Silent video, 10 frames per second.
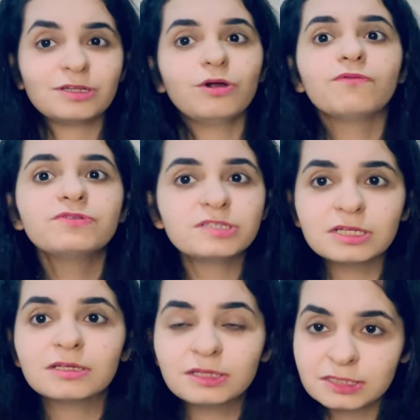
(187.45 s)
and
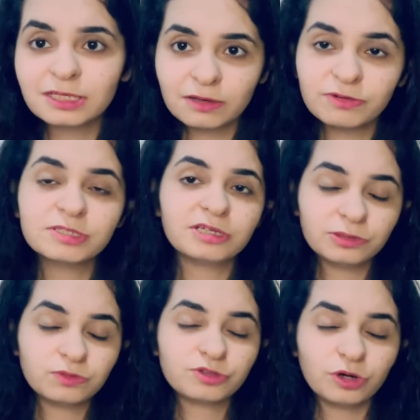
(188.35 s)
obviously, the CFA
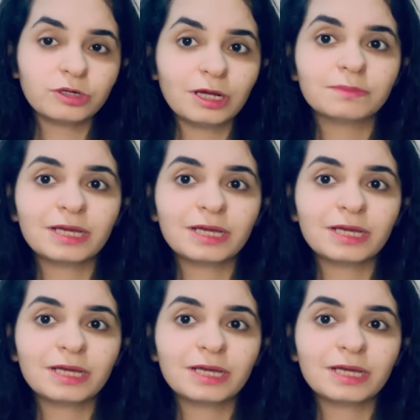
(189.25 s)
Institute is not dumb.